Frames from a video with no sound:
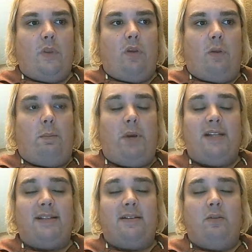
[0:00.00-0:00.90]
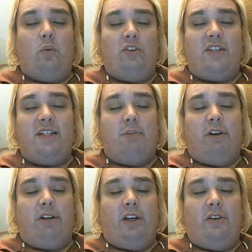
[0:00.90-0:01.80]
But we'll see where
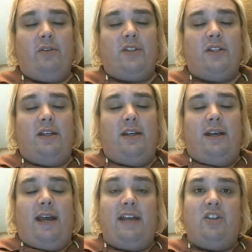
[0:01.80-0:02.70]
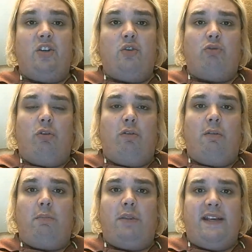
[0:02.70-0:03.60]
it goes. As usual,
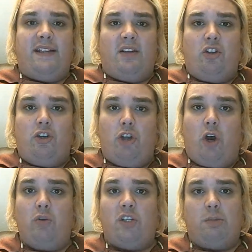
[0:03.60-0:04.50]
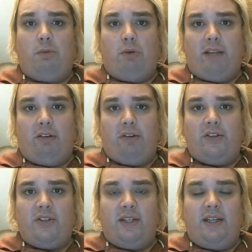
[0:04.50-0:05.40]
please, no
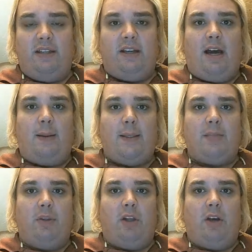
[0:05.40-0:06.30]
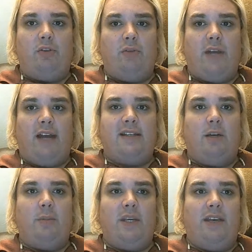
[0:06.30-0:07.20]
spoilers in the comments below. Do not tell
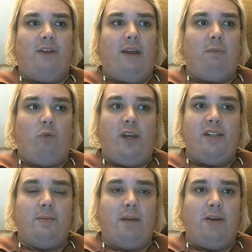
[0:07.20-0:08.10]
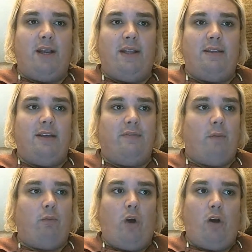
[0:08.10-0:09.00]
me if I'm right about anything, if
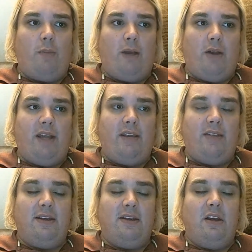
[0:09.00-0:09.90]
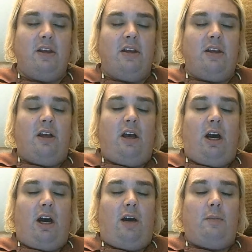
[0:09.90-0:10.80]
I'm wrong about anything.
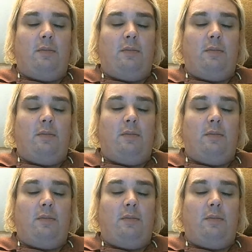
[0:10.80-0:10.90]
Um,